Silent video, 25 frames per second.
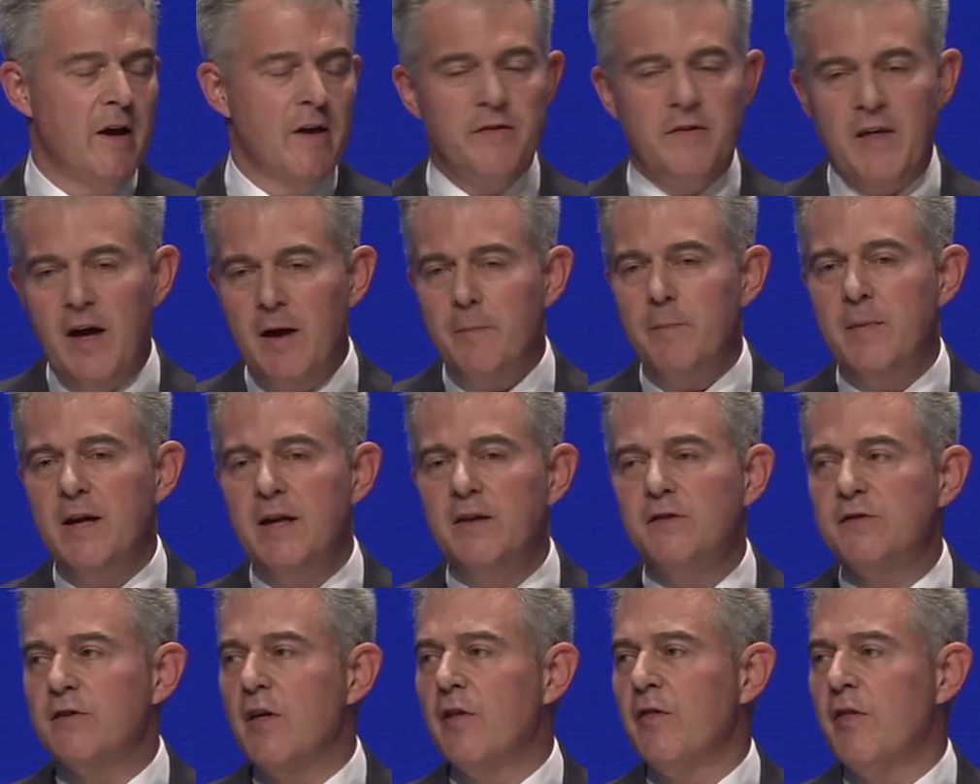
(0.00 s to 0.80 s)
That
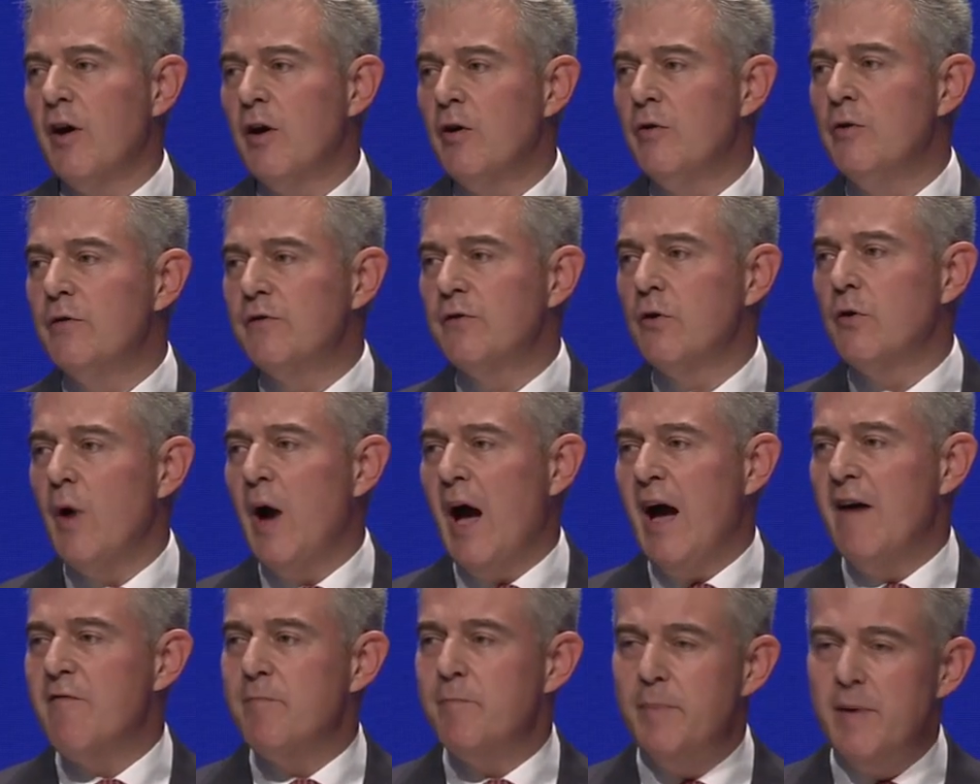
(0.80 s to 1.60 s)
means that those who
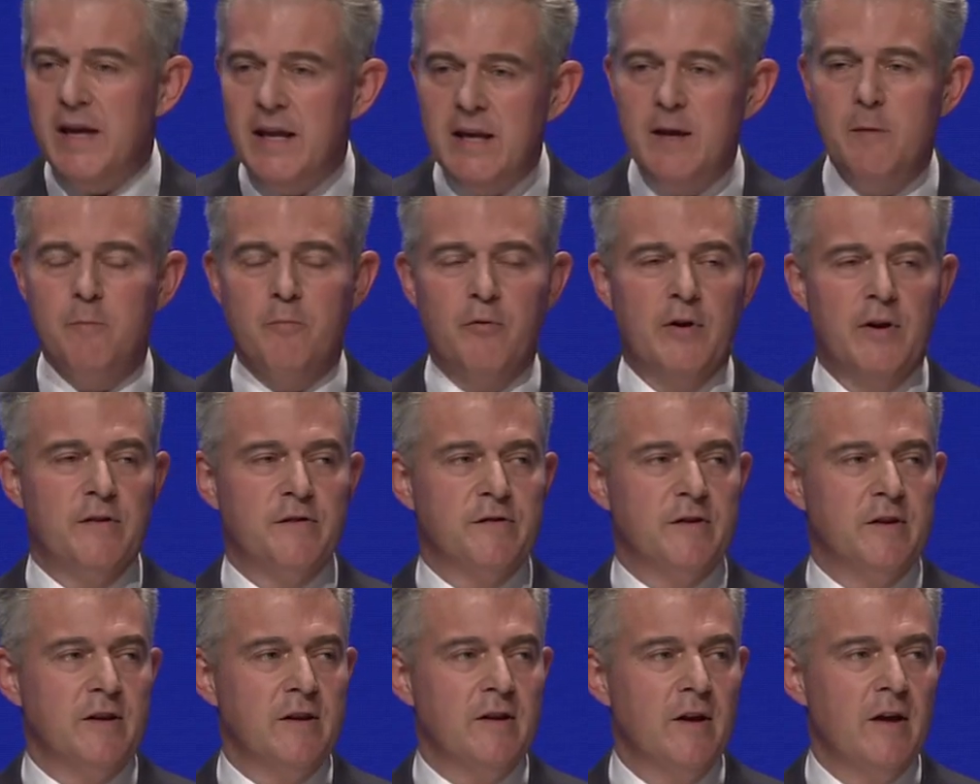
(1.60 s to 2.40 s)
have been in
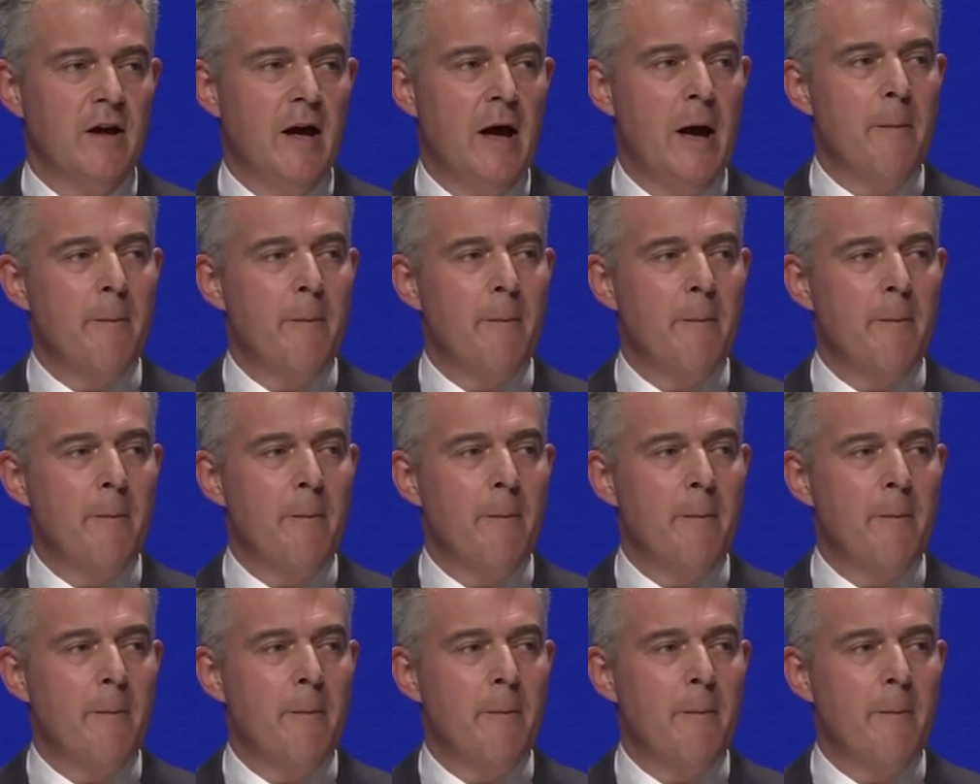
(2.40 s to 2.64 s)
prison